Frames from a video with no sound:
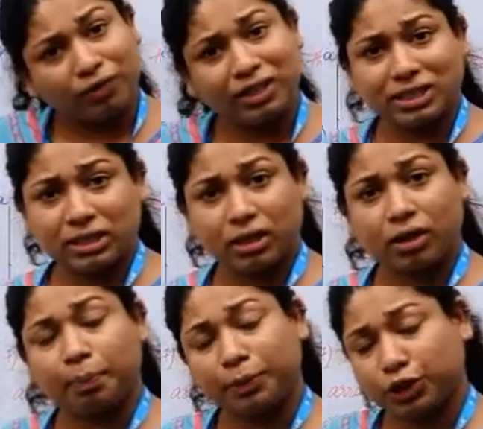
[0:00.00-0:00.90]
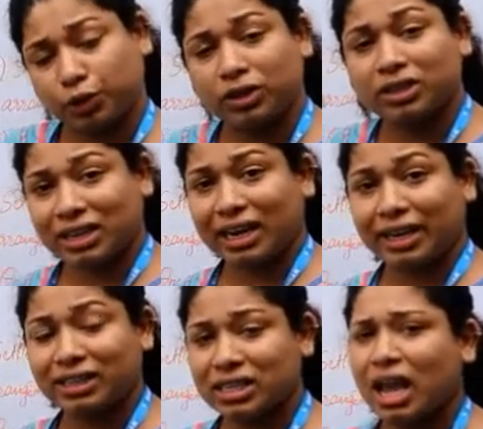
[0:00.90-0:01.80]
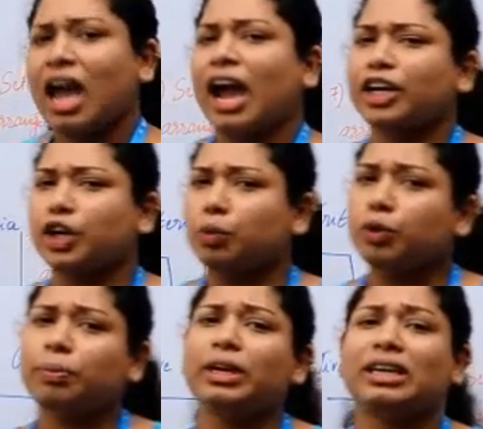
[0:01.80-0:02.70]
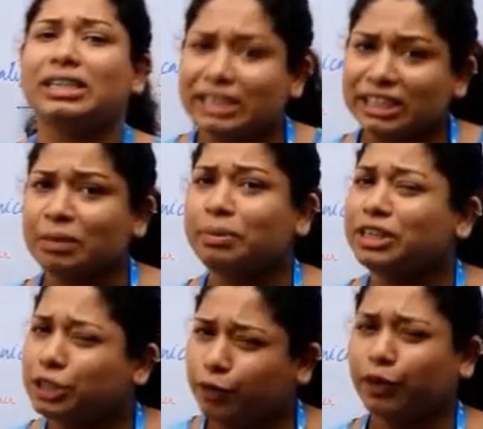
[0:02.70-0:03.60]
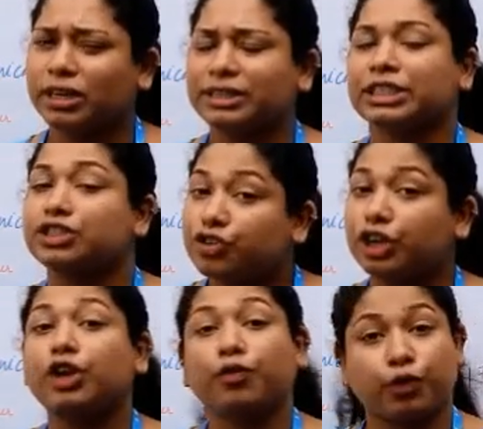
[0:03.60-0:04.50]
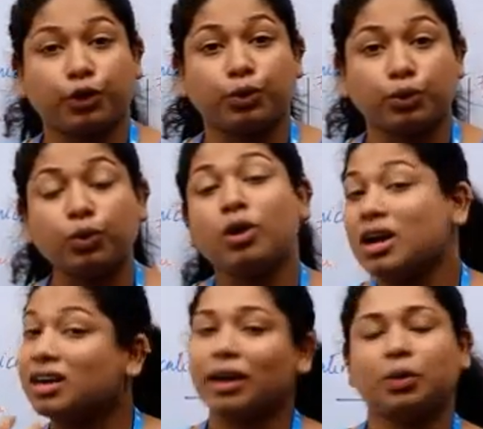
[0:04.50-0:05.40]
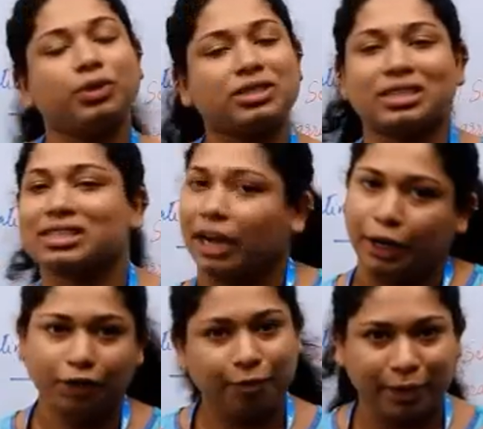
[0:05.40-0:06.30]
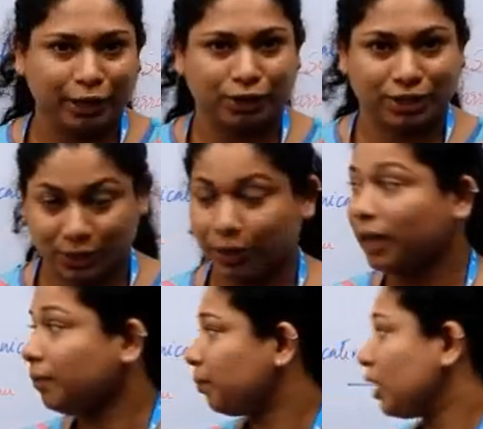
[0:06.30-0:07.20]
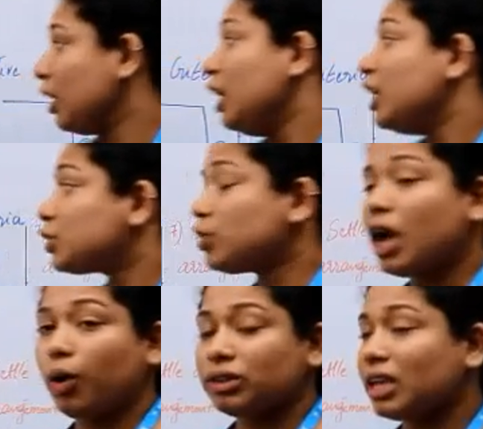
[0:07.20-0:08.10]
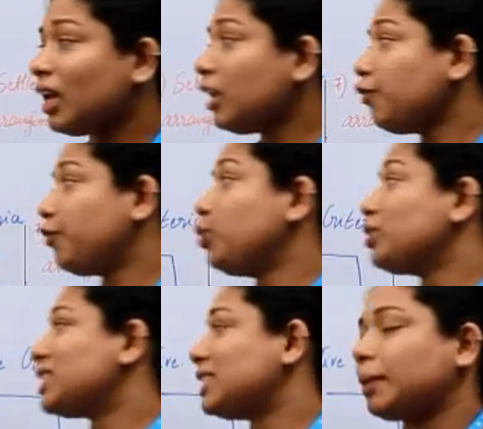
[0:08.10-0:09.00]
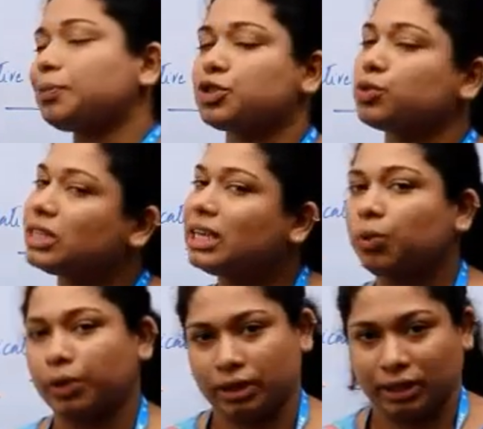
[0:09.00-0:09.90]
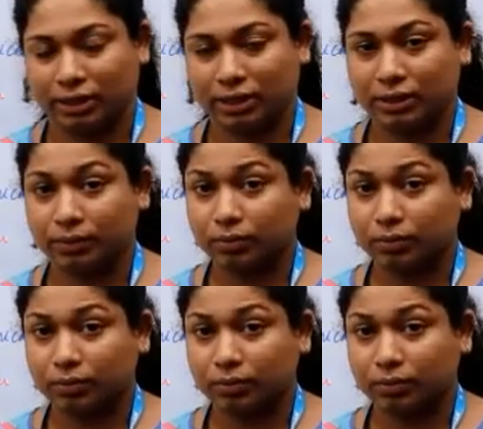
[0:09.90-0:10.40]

of this particular clients, and it would be a little bit difficult and tricky for you to convince these kind of patients. Okay, so now there are a few steps to deal with this.